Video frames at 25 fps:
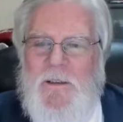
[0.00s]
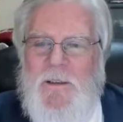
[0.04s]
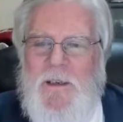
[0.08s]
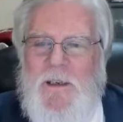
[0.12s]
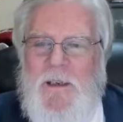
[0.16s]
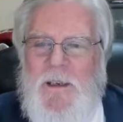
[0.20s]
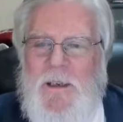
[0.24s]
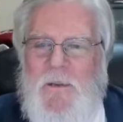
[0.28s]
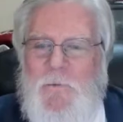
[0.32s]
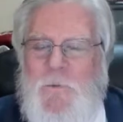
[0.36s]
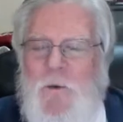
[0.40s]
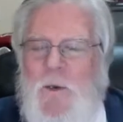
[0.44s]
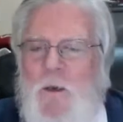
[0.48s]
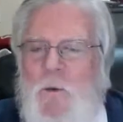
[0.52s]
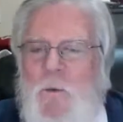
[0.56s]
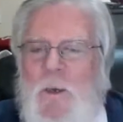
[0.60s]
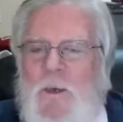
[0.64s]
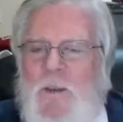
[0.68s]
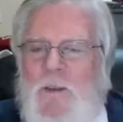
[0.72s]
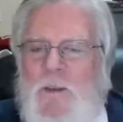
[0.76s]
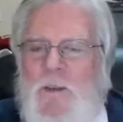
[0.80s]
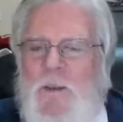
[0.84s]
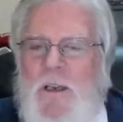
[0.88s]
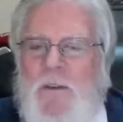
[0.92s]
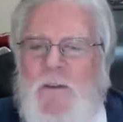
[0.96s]
If he'd have
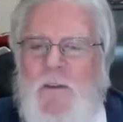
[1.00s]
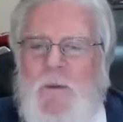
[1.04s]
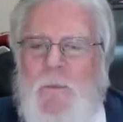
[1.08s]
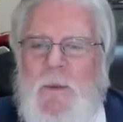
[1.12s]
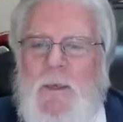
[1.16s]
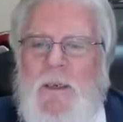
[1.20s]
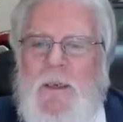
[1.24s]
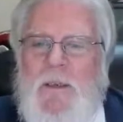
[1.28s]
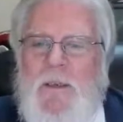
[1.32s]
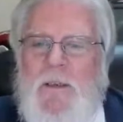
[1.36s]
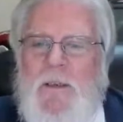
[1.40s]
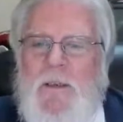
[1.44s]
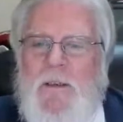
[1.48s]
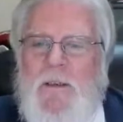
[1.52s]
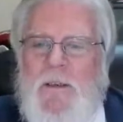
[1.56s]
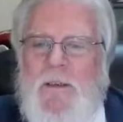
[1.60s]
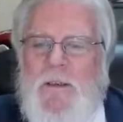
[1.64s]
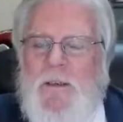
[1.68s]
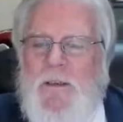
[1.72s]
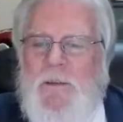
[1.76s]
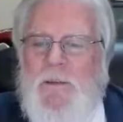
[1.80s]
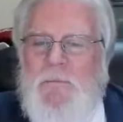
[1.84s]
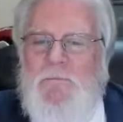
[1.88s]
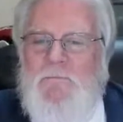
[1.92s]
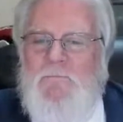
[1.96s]
reached out to me
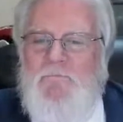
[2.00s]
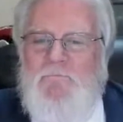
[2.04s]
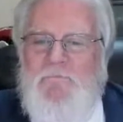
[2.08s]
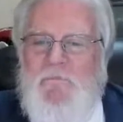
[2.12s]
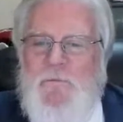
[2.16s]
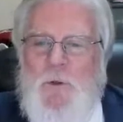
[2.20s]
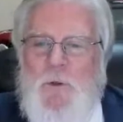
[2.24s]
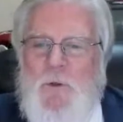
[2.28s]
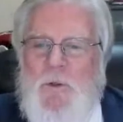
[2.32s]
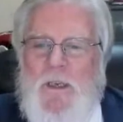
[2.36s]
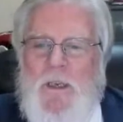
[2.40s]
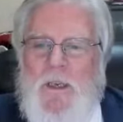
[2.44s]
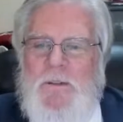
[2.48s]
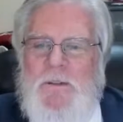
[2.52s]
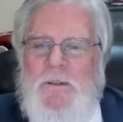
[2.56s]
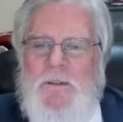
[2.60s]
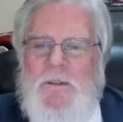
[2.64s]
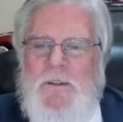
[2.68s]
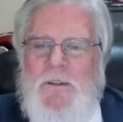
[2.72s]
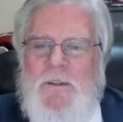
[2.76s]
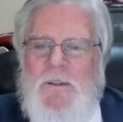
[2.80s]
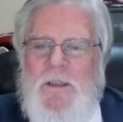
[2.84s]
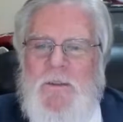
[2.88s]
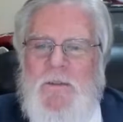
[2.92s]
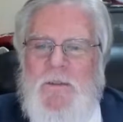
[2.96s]

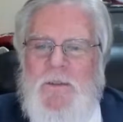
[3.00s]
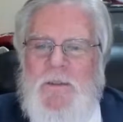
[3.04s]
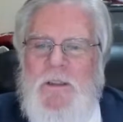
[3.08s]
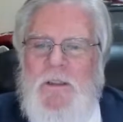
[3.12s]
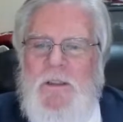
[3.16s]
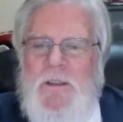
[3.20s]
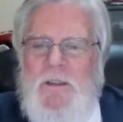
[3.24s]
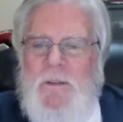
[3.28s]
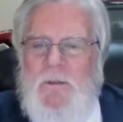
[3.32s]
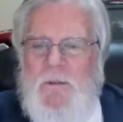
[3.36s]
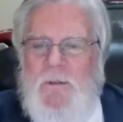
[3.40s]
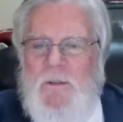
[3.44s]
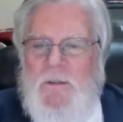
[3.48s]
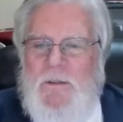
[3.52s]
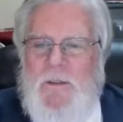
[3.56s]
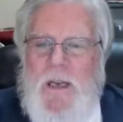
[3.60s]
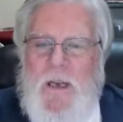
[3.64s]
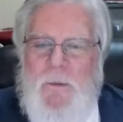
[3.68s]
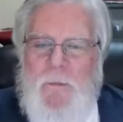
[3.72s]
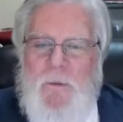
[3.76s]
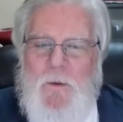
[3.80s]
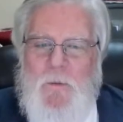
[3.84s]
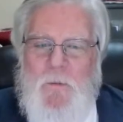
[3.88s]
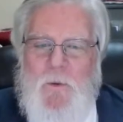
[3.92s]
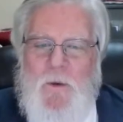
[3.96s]
2017, the
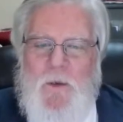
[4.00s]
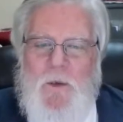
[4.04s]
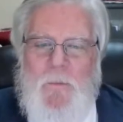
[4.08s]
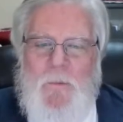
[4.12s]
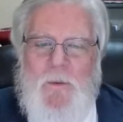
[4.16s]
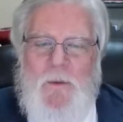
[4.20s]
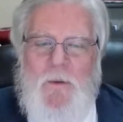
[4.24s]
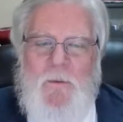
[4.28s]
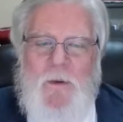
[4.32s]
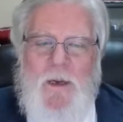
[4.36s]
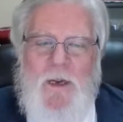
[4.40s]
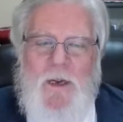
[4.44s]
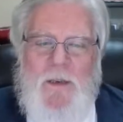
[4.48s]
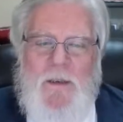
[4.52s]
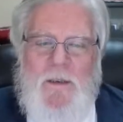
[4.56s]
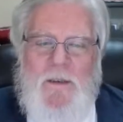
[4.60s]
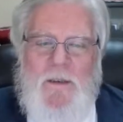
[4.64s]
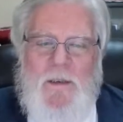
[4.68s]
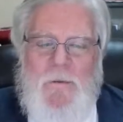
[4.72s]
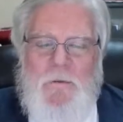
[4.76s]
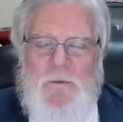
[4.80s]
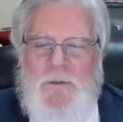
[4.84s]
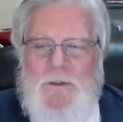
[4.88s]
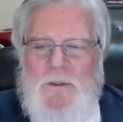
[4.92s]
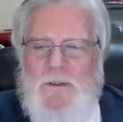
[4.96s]
timing wouldn't have been right. I
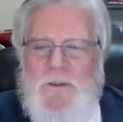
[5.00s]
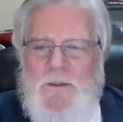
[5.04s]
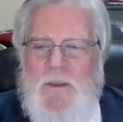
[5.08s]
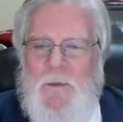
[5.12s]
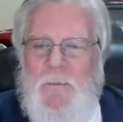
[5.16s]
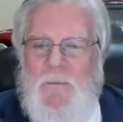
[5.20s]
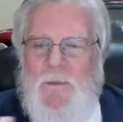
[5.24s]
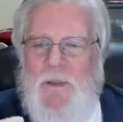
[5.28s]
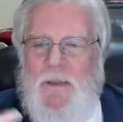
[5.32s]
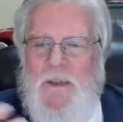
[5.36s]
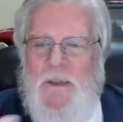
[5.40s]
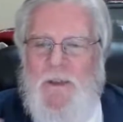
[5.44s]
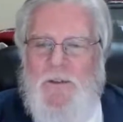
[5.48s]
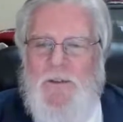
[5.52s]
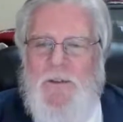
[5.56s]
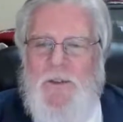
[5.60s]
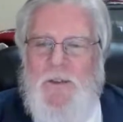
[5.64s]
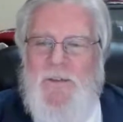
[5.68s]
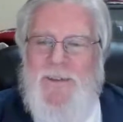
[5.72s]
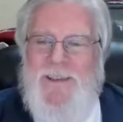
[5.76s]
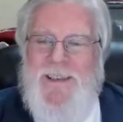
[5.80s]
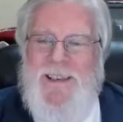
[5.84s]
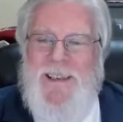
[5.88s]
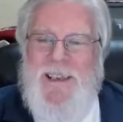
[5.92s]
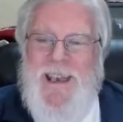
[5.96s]
was in something else and
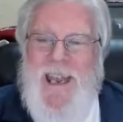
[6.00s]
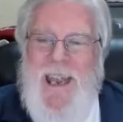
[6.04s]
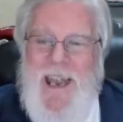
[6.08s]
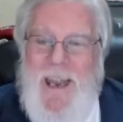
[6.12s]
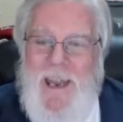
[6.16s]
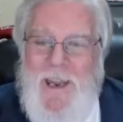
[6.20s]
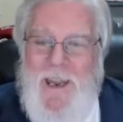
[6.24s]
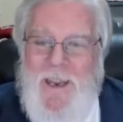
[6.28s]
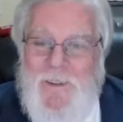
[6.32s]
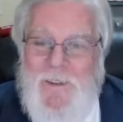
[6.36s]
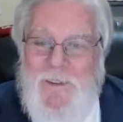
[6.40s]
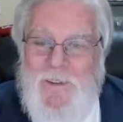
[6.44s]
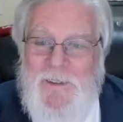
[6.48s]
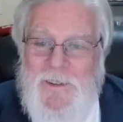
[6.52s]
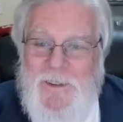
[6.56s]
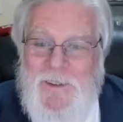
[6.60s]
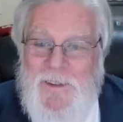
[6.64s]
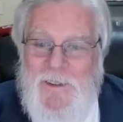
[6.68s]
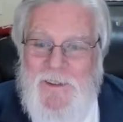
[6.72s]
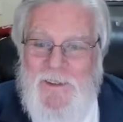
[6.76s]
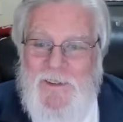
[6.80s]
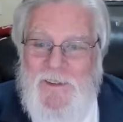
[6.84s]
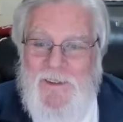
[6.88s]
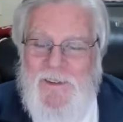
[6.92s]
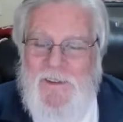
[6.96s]
everything. And
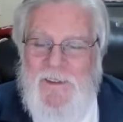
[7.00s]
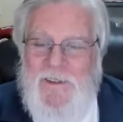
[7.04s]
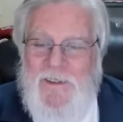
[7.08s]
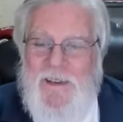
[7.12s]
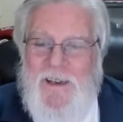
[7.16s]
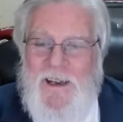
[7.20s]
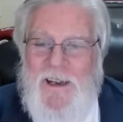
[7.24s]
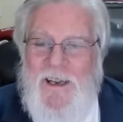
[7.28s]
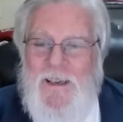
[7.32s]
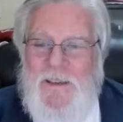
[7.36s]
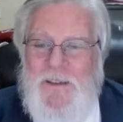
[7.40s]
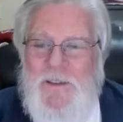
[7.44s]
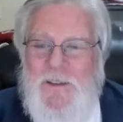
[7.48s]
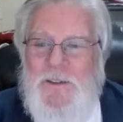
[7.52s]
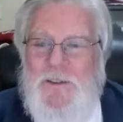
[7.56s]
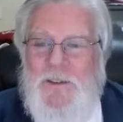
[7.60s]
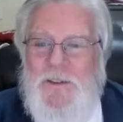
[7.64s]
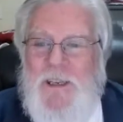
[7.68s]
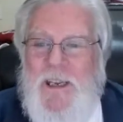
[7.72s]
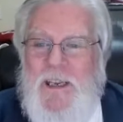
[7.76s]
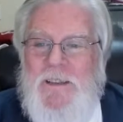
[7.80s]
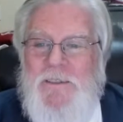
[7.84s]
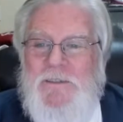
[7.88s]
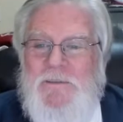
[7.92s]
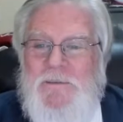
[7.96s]
I had just
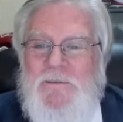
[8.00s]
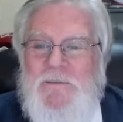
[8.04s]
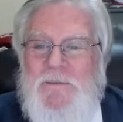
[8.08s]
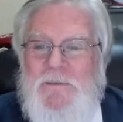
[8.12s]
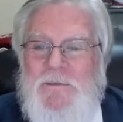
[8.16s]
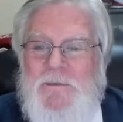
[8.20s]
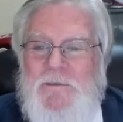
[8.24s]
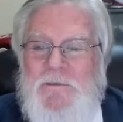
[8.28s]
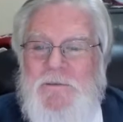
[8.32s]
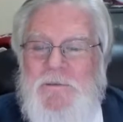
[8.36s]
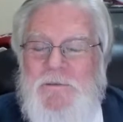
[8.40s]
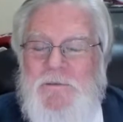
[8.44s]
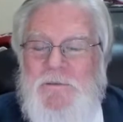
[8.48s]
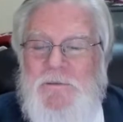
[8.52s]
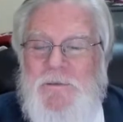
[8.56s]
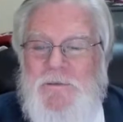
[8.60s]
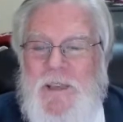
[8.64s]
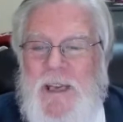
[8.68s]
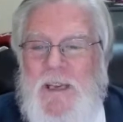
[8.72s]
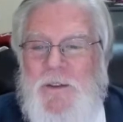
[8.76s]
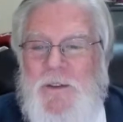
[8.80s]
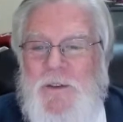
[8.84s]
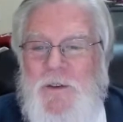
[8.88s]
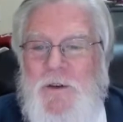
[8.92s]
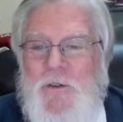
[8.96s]
gotten
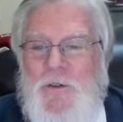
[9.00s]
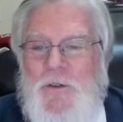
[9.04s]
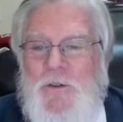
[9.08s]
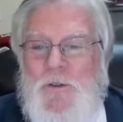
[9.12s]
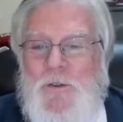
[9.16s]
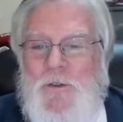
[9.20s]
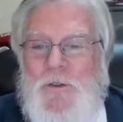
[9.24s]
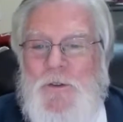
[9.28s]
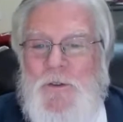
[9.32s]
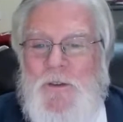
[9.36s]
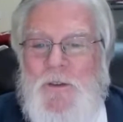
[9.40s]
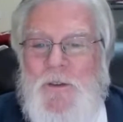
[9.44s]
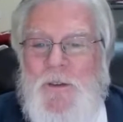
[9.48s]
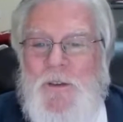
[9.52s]
diagnosed